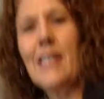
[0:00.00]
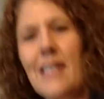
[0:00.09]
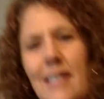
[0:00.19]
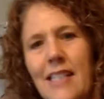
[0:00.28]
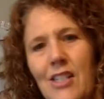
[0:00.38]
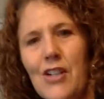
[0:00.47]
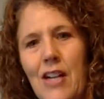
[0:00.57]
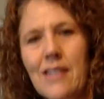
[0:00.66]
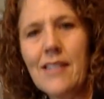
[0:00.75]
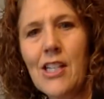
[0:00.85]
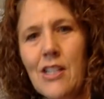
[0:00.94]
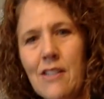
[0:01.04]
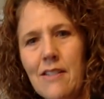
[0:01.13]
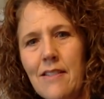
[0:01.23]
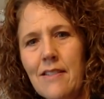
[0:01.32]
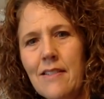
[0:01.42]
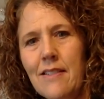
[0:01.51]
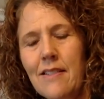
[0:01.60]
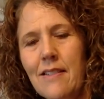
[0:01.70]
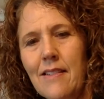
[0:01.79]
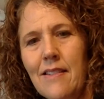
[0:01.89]
going to try and turn
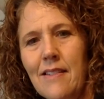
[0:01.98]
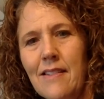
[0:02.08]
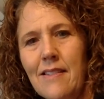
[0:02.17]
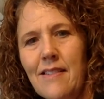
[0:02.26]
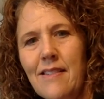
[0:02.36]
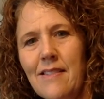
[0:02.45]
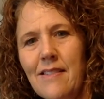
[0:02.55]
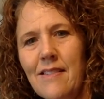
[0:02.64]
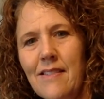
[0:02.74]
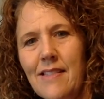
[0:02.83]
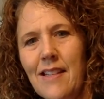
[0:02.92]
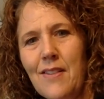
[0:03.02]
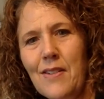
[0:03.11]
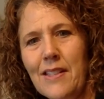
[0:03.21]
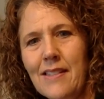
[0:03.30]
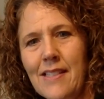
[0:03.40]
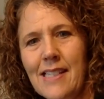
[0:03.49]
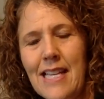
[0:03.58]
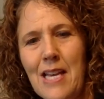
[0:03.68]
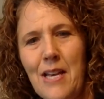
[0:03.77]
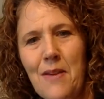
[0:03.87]
so you can
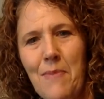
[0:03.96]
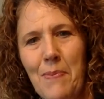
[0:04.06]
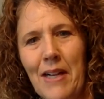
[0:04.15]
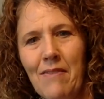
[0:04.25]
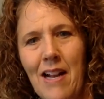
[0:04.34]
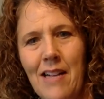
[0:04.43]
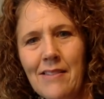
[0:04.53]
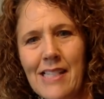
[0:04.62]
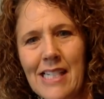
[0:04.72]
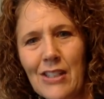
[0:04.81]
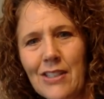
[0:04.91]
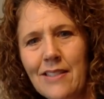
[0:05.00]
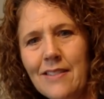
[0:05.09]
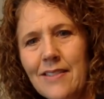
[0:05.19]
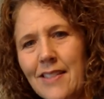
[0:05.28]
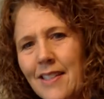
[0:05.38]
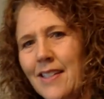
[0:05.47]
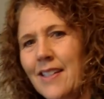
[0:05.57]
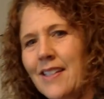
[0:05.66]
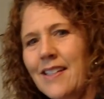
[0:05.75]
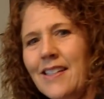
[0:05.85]
see my big round circle.
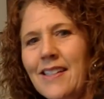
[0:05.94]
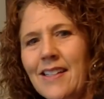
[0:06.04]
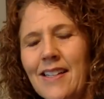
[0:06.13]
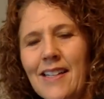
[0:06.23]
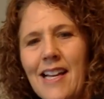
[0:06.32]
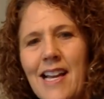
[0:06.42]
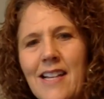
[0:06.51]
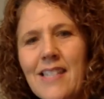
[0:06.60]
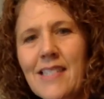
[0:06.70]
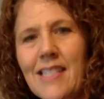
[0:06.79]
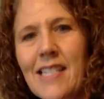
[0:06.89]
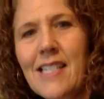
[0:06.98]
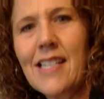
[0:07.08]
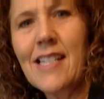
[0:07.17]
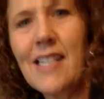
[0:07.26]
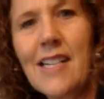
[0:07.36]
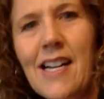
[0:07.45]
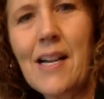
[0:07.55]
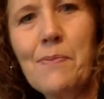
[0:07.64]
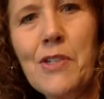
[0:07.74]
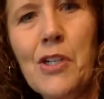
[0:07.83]
And
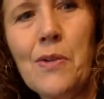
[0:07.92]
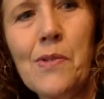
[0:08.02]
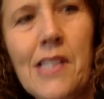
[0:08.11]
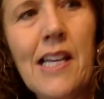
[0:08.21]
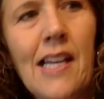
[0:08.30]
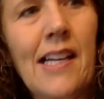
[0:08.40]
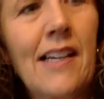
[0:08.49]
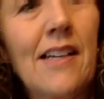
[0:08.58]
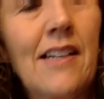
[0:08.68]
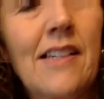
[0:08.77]
I'm choosing